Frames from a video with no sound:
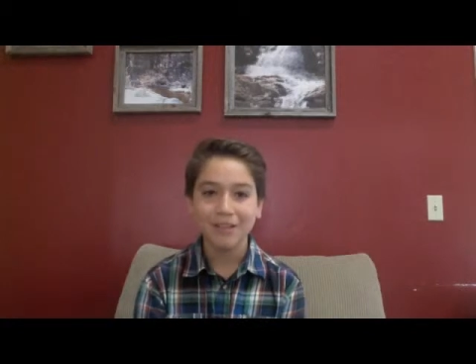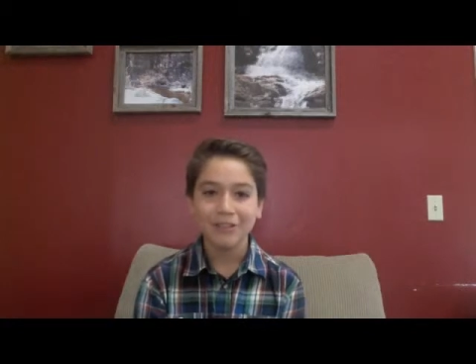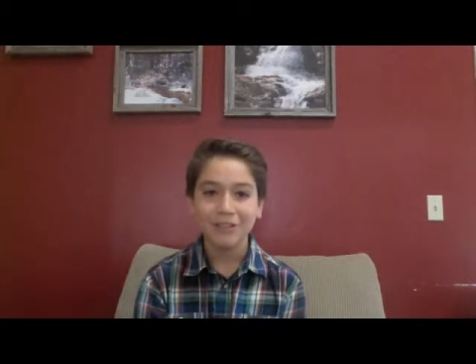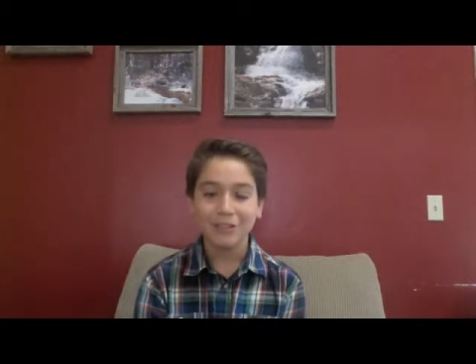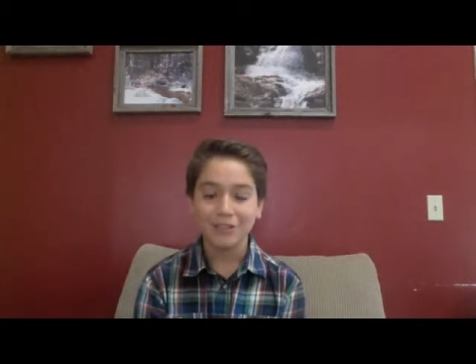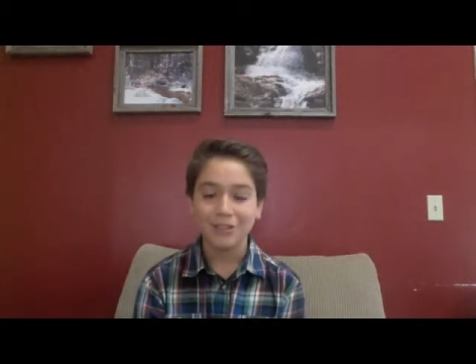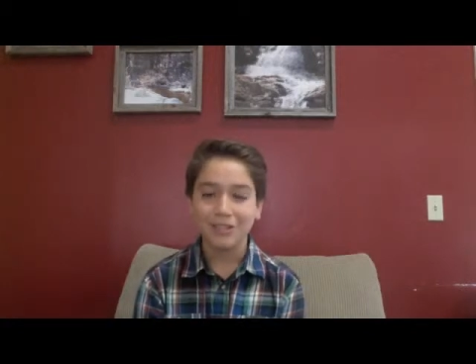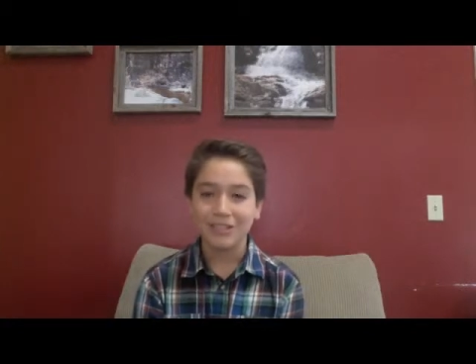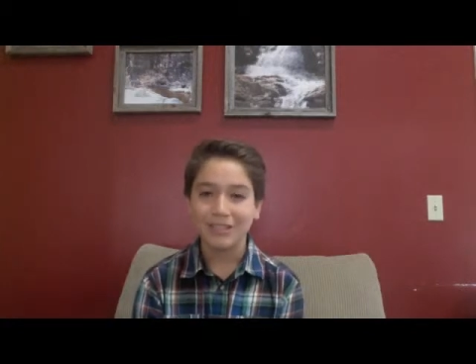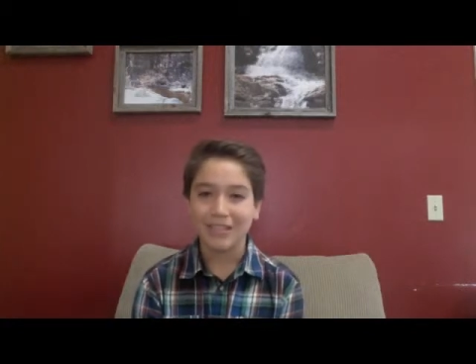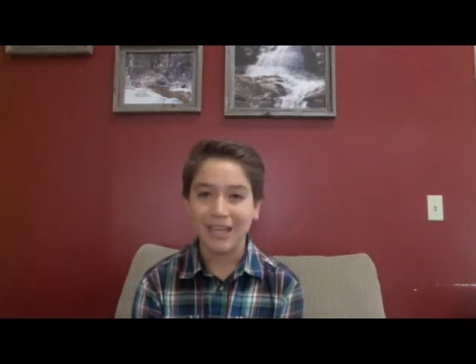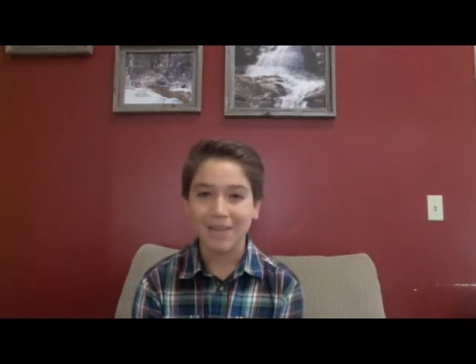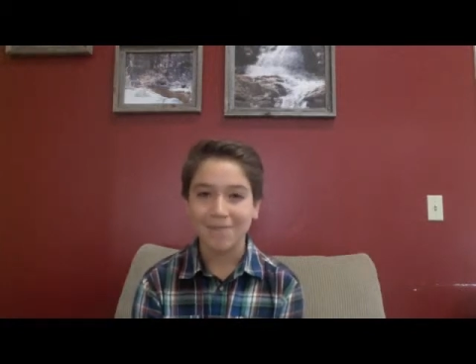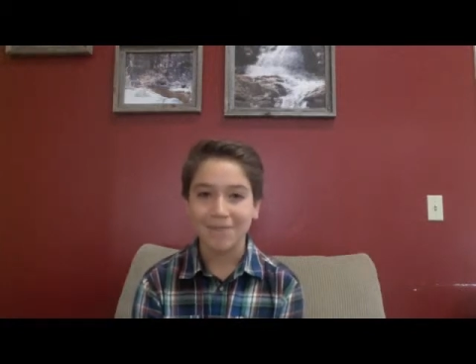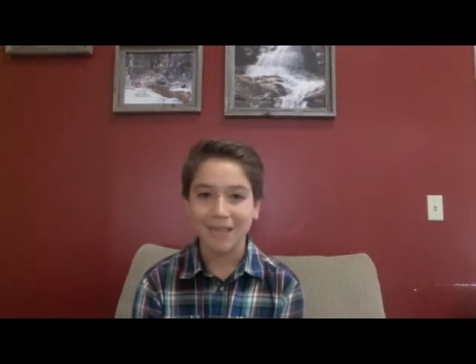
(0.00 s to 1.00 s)
to do the
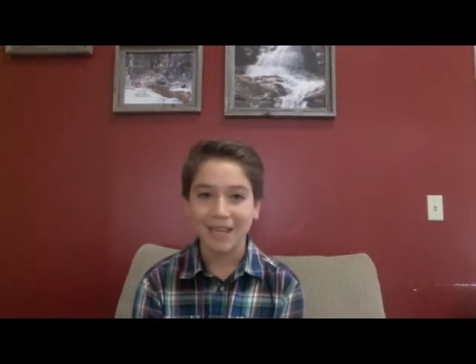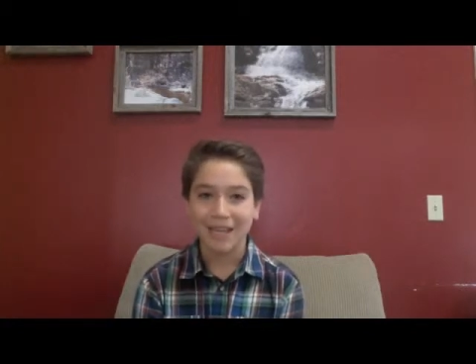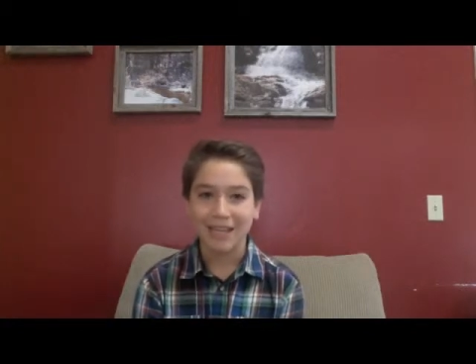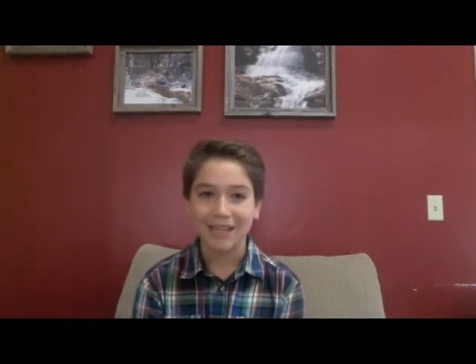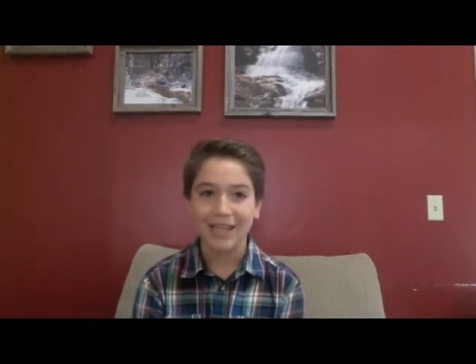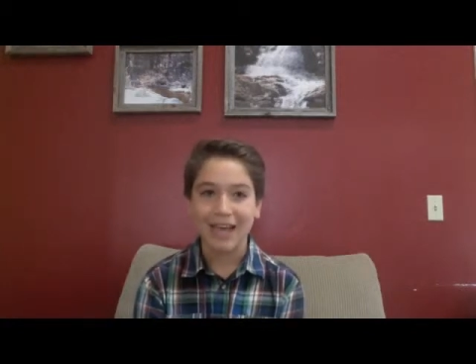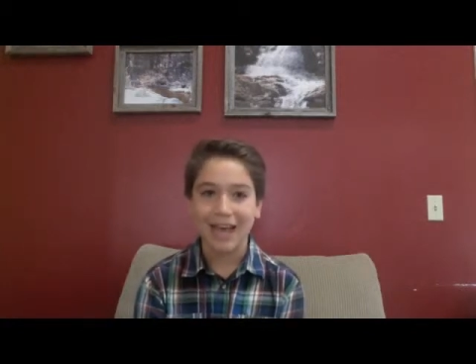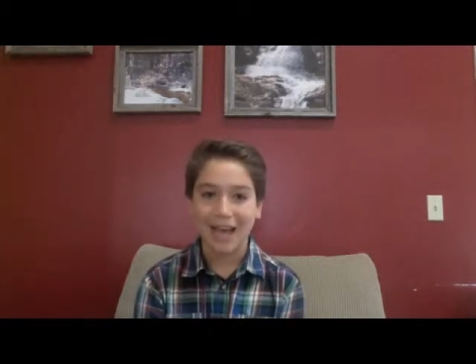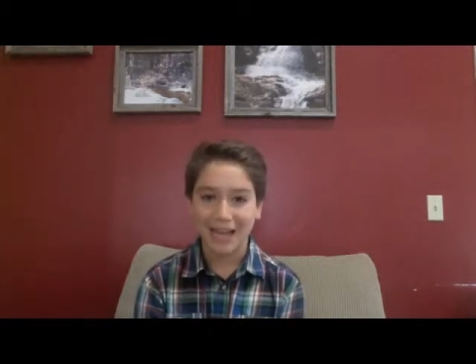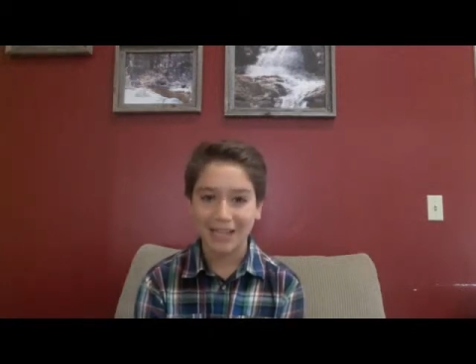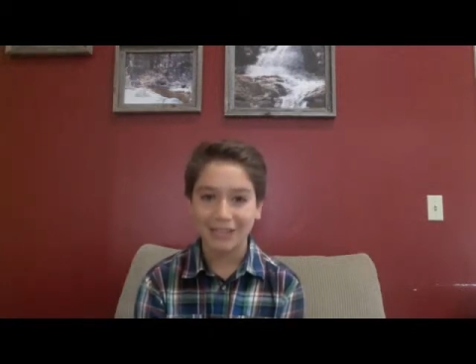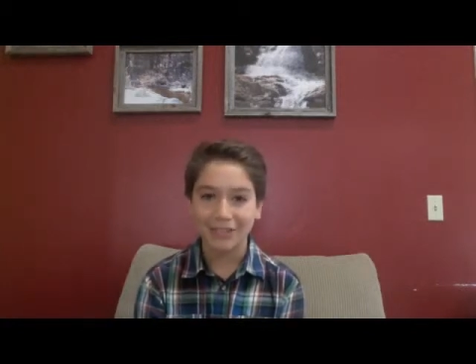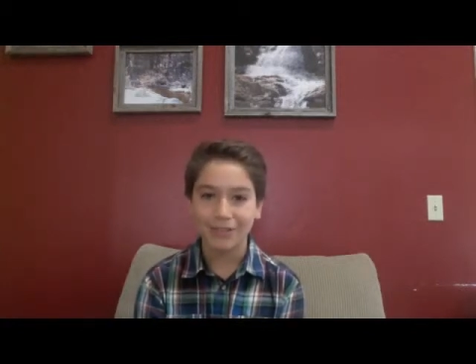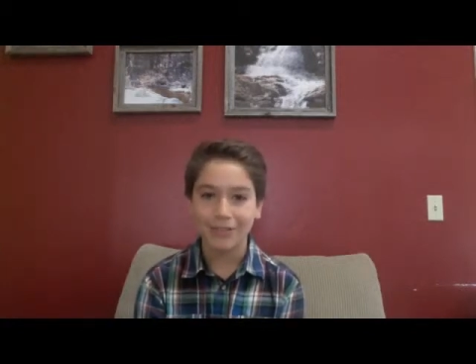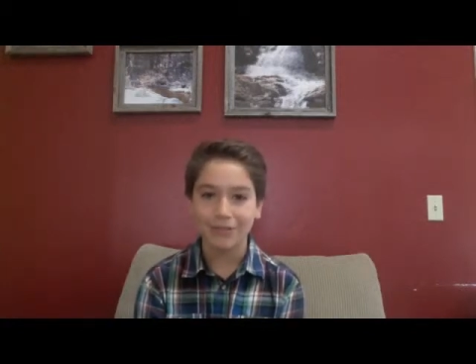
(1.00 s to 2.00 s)
same thing that I
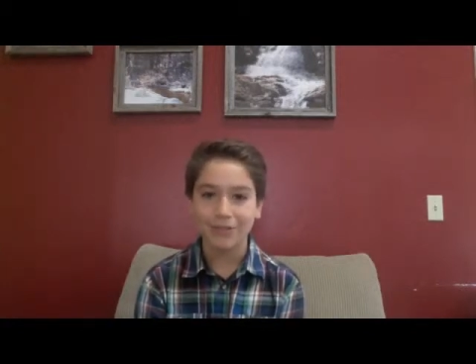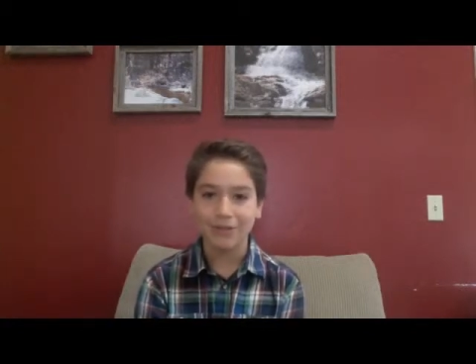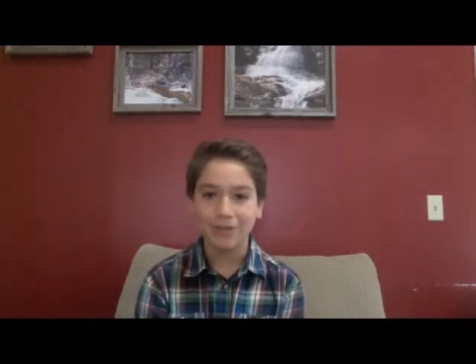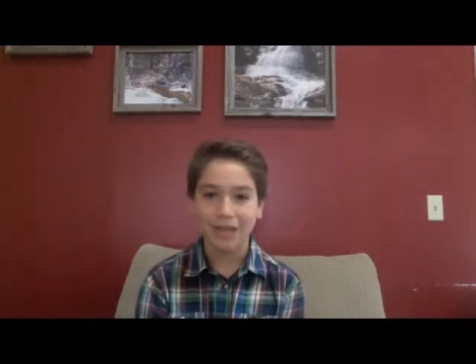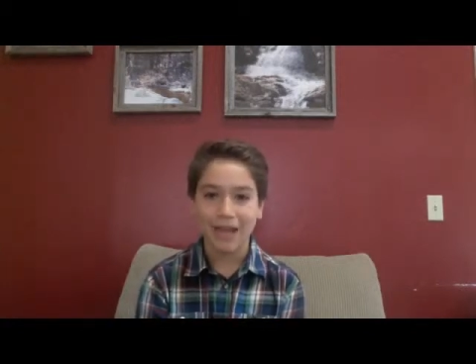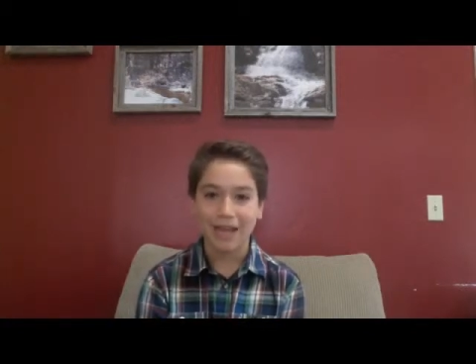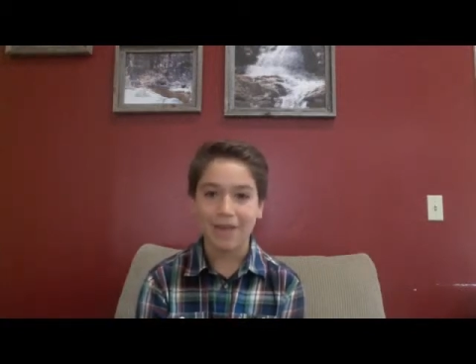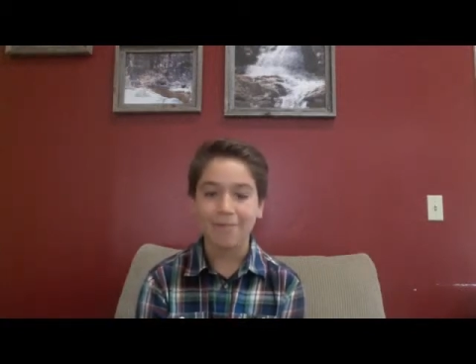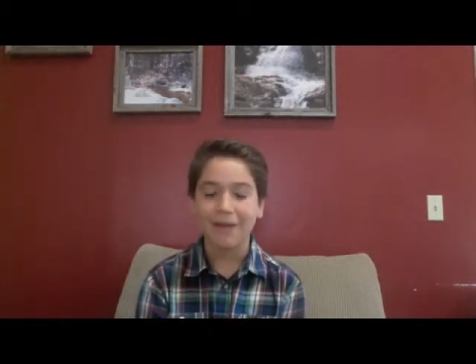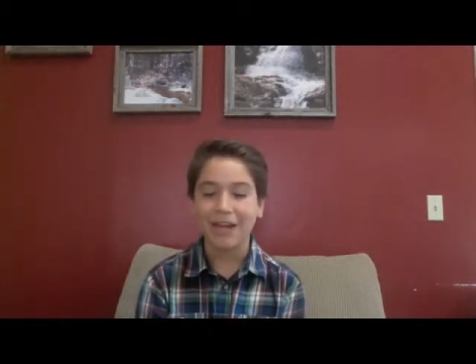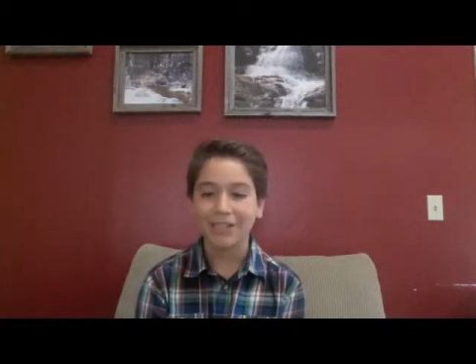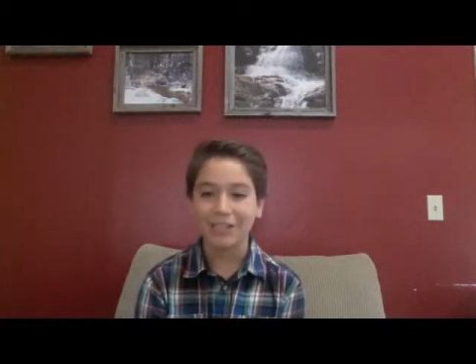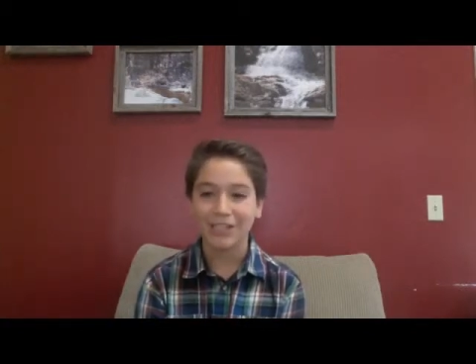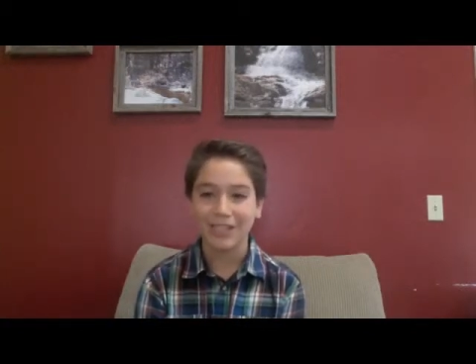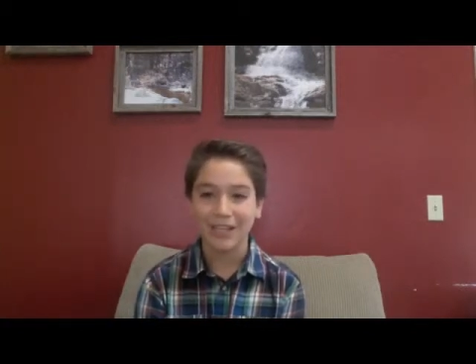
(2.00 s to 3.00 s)
do and I'm
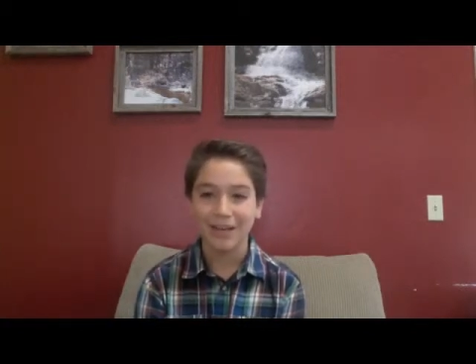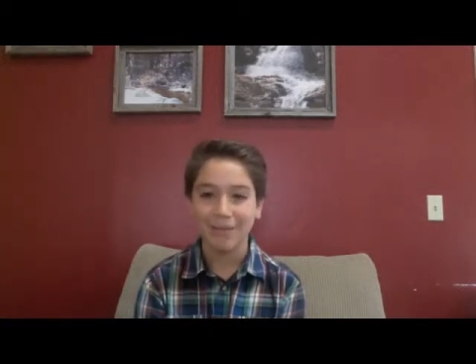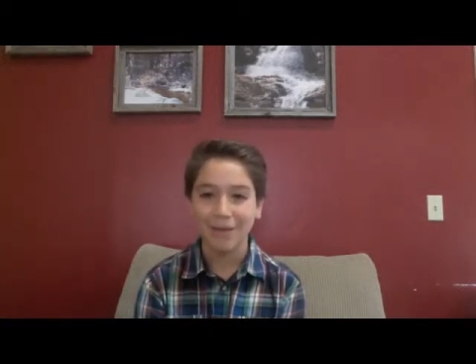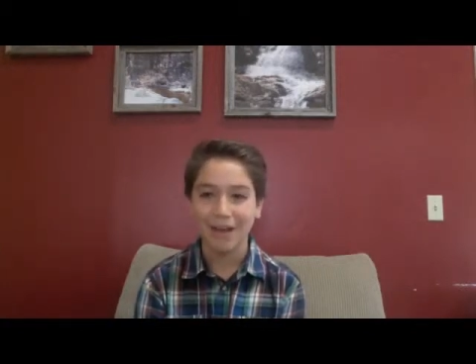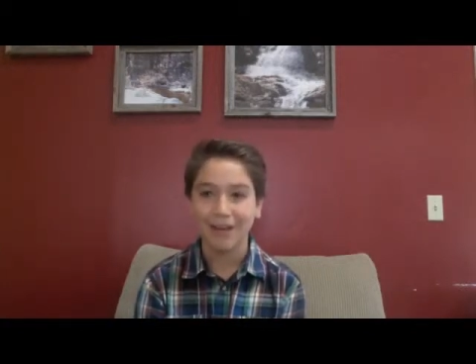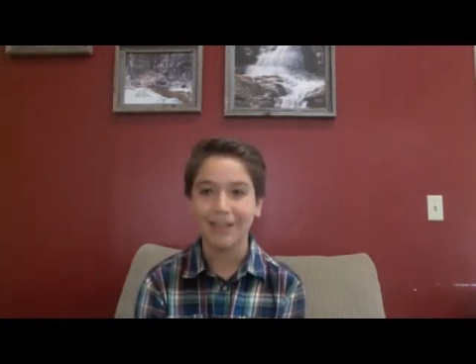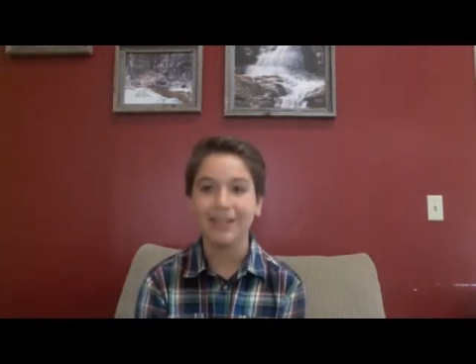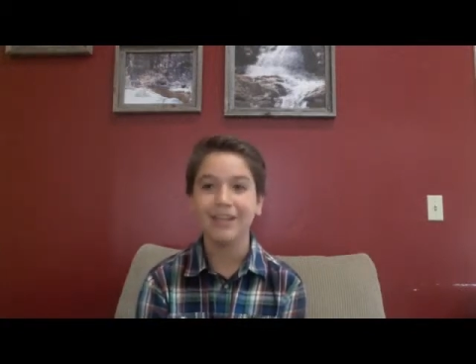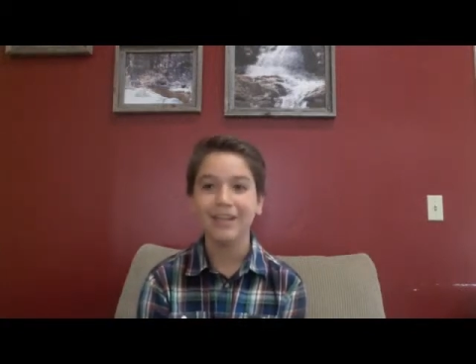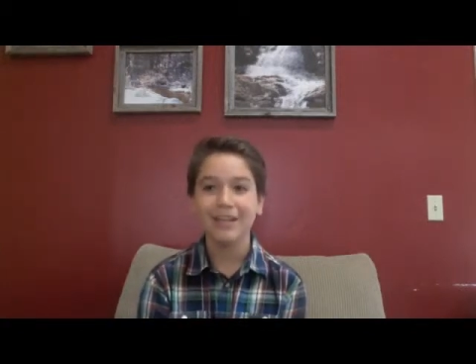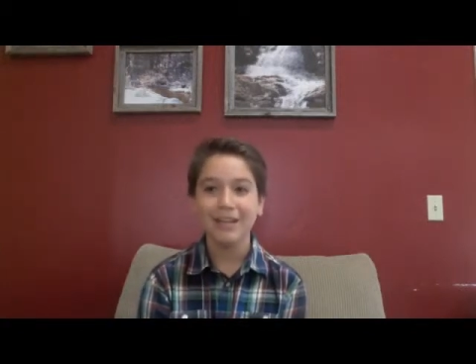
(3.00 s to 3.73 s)
passionate about it.